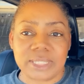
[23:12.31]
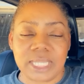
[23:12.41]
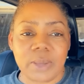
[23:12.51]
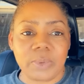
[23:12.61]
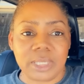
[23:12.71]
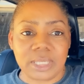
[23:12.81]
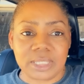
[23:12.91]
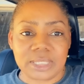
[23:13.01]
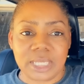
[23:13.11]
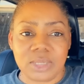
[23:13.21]
is that we can
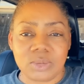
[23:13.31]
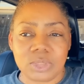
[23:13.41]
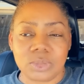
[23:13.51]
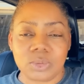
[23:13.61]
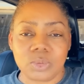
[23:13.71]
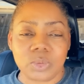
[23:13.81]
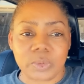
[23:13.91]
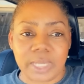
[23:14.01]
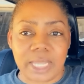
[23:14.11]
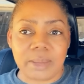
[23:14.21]
continue to
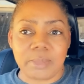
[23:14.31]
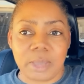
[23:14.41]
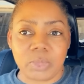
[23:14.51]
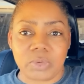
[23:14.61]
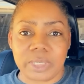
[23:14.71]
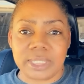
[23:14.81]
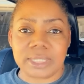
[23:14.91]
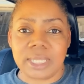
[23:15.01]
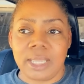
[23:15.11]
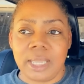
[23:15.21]
create
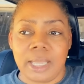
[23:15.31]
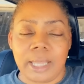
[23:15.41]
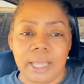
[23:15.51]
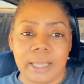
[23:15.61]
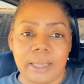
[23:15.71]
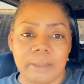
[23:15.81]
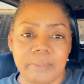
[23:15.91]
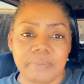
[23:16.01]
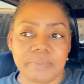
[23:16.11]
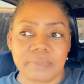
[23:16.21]
memories um,